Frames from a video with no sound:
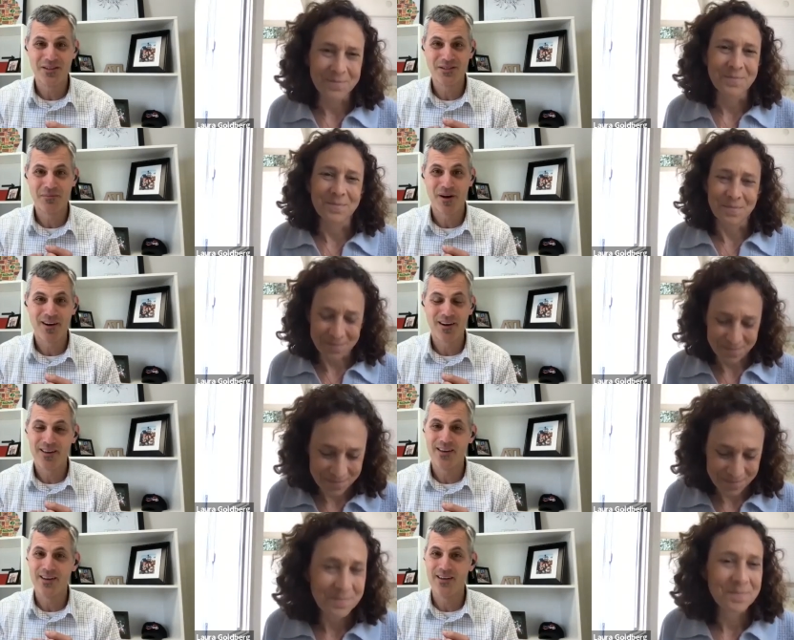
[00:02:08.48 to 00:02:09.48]
Speaker 1: sales and
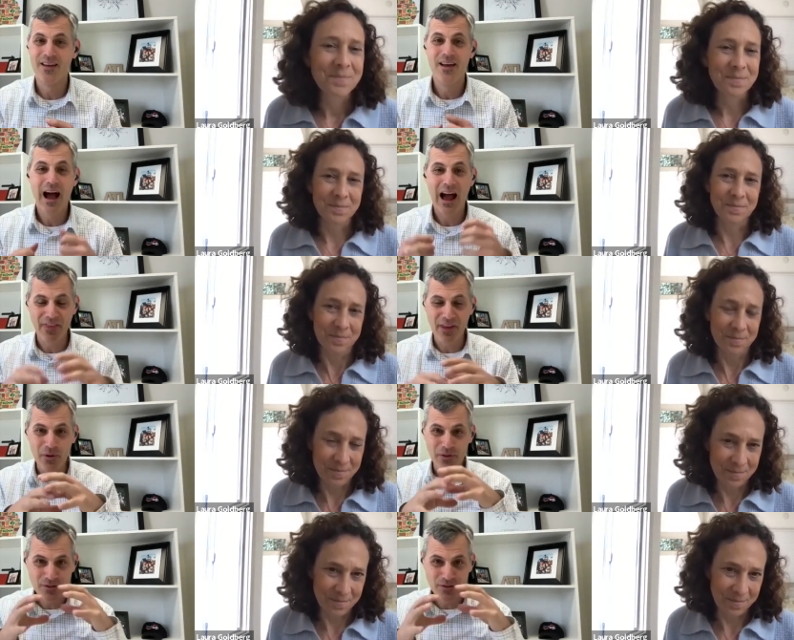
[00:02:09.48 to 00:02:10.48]
marketing and i think
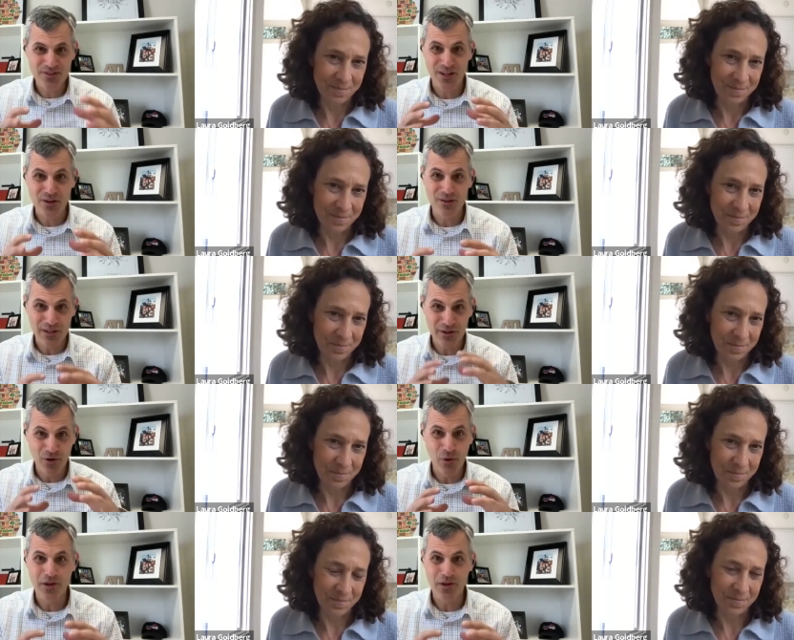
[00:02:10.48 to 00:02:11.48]
when there's a single
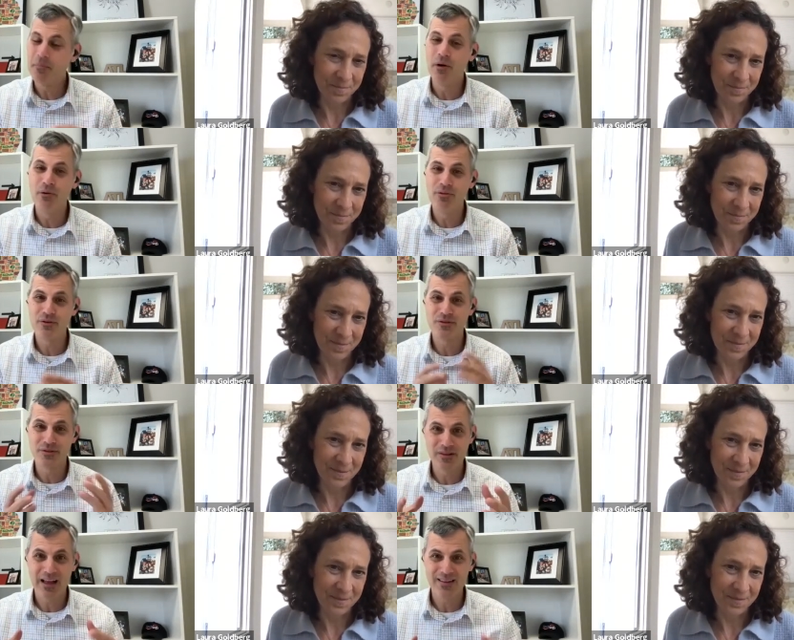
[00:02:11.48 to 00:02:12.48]
leader owning both there's
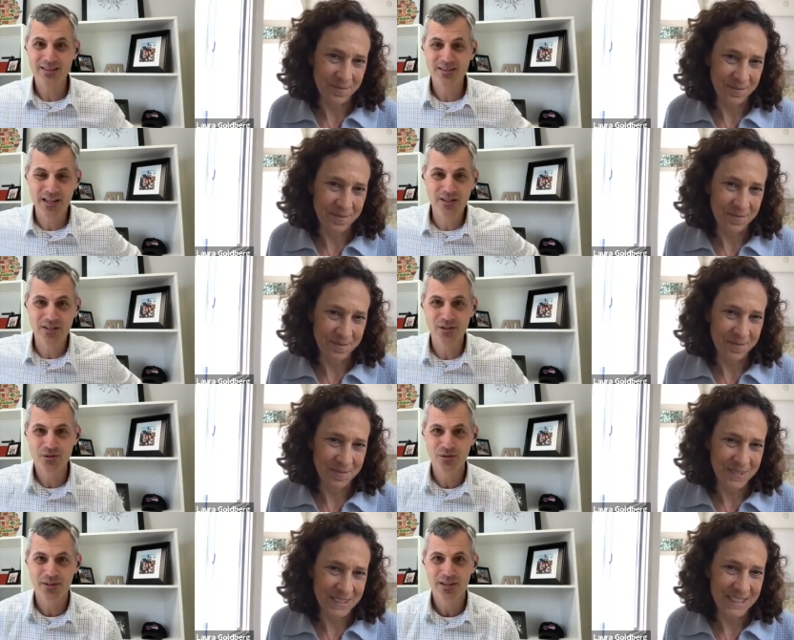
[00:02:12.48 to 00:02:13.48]
a lot less tension
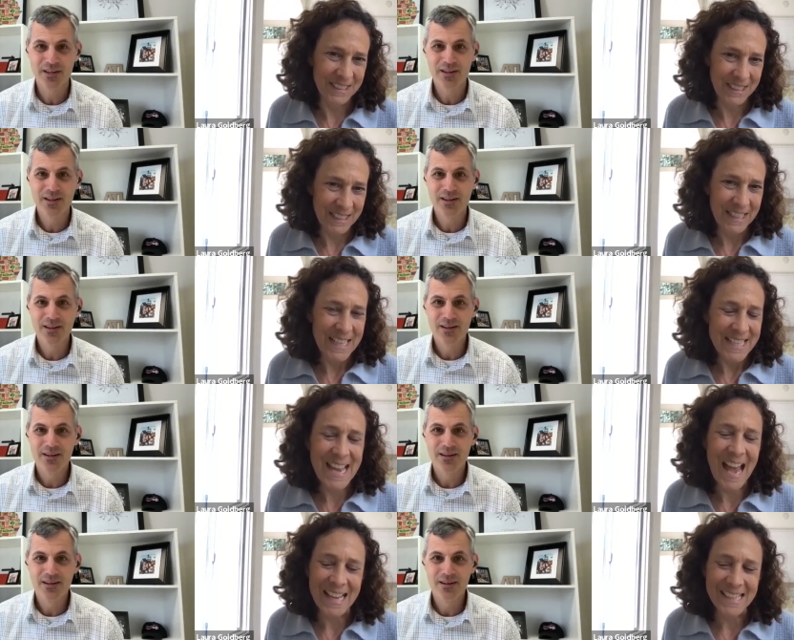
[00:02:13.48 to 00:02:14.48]
usually
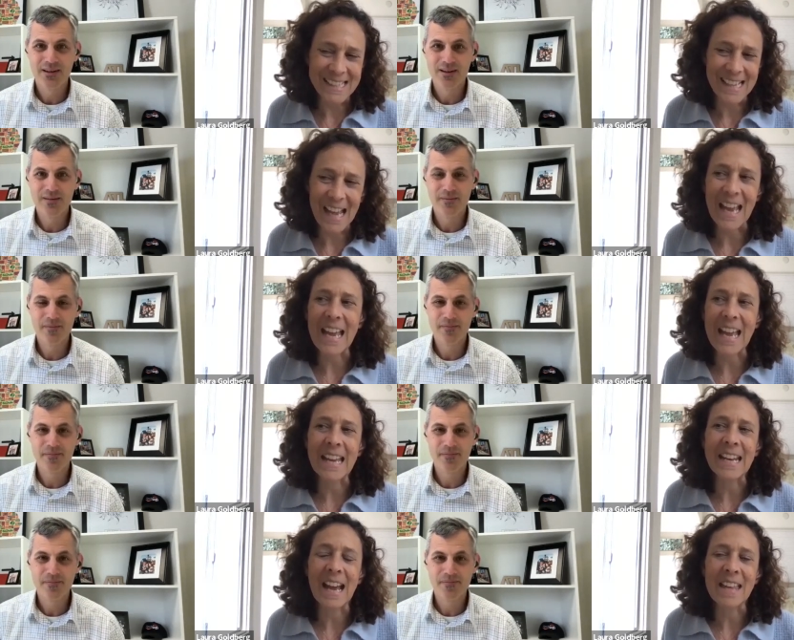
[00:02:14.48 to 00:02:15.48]
Speaker 2: Yes,
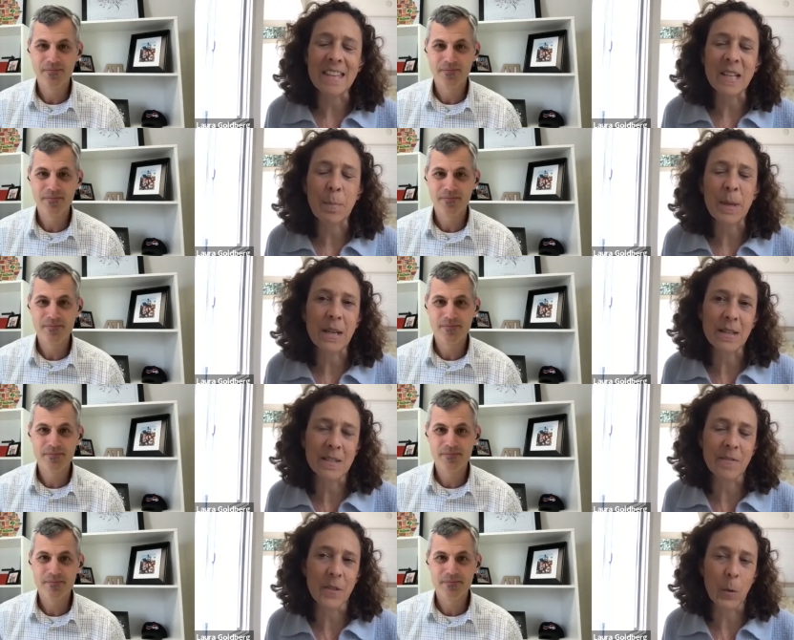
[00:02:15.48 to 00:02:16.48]
and I think because
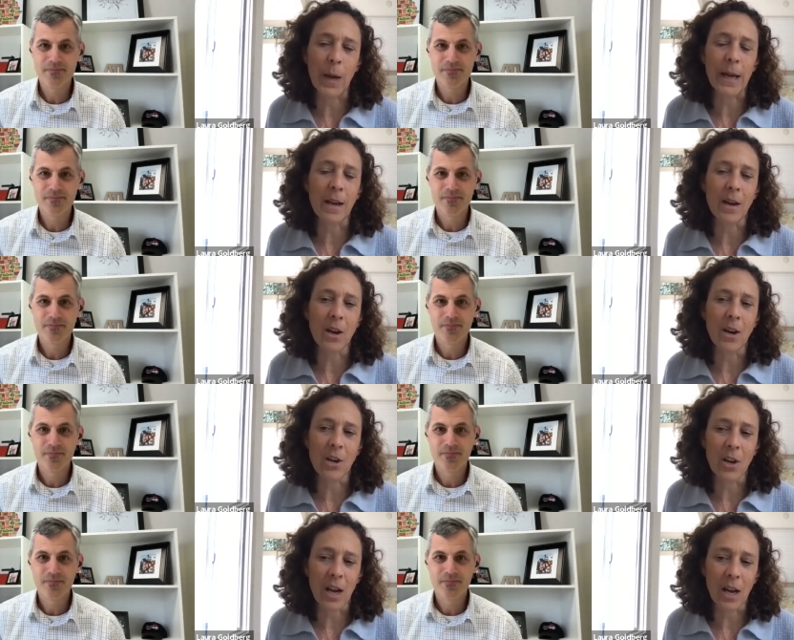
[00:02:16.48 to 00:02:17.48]
of the way
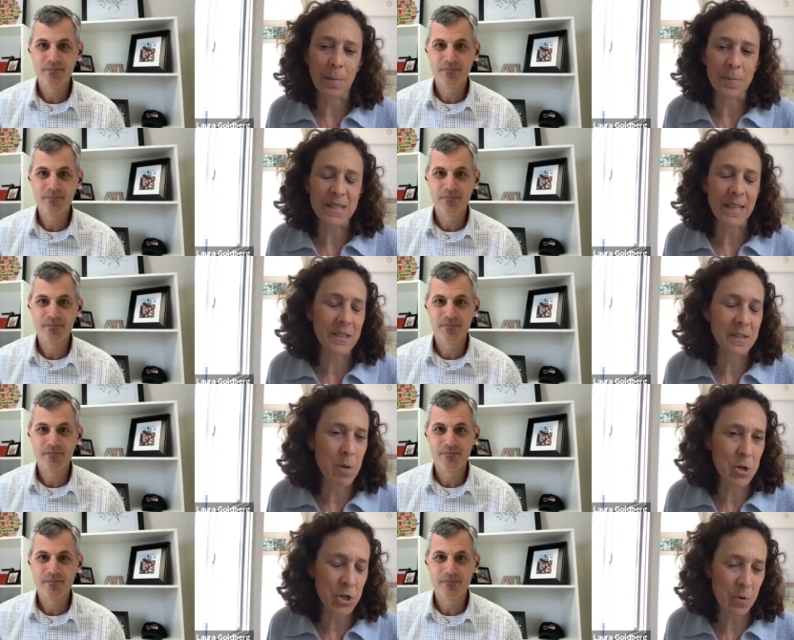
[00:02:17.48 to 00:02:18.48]
our um, sales
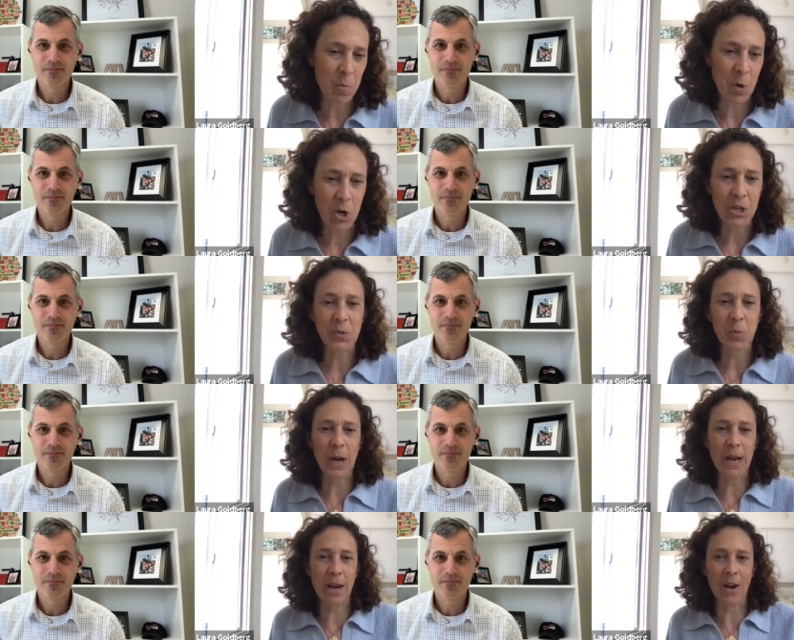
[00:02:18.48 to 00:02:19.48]
motion works,
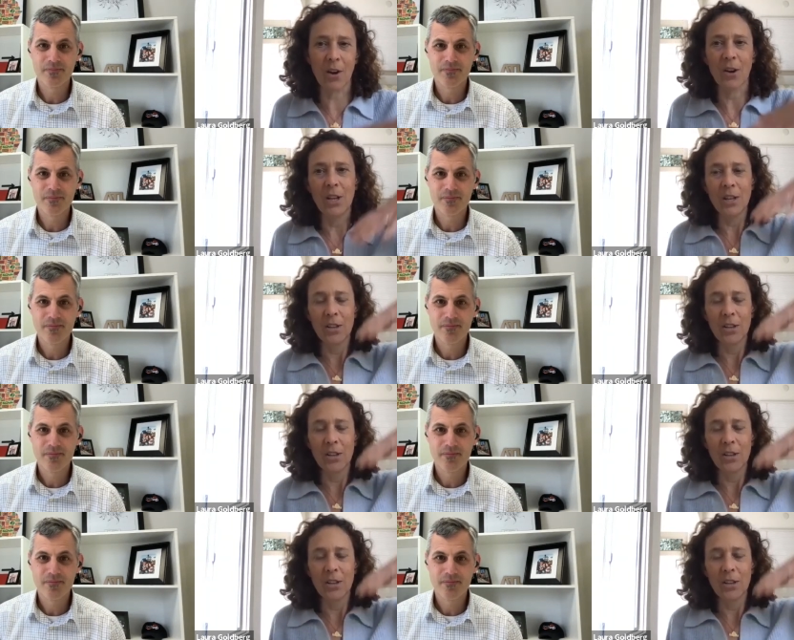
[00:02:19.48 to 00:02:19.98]
where